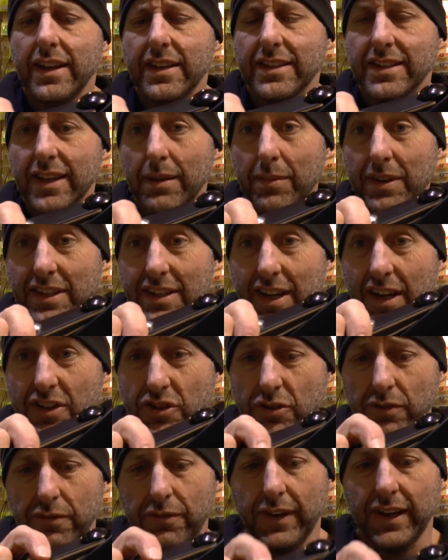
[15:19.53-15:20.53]
Some
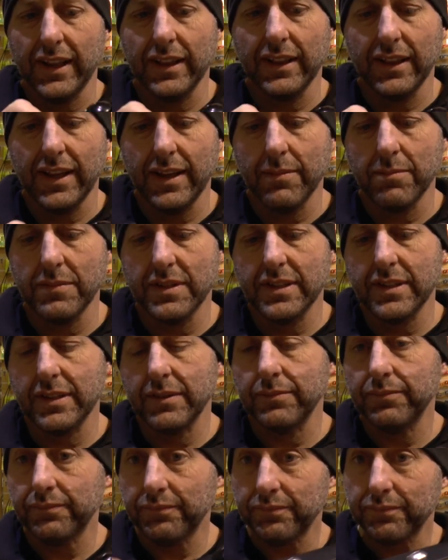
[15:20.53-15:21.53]
international fitting
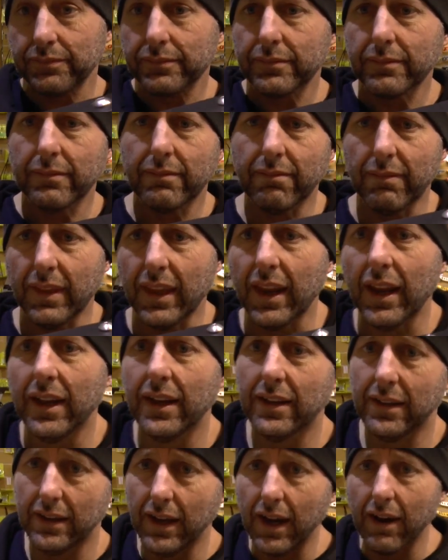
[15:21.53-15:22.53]
limbs
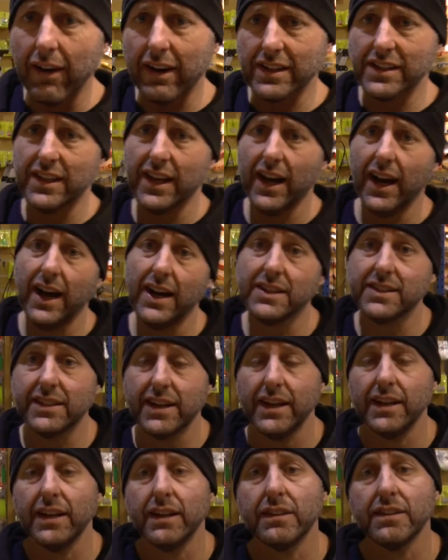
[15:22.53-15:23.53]
are actually hard to
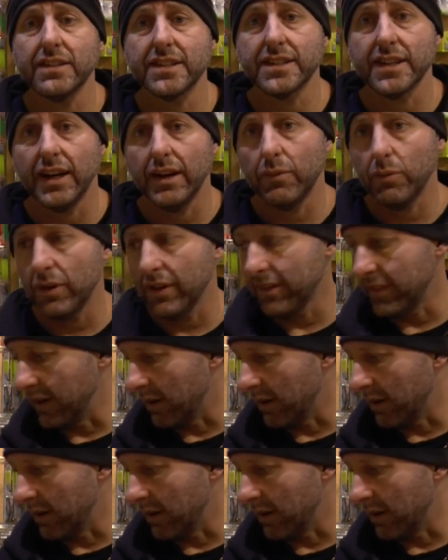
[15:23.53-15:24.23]
get in to start with.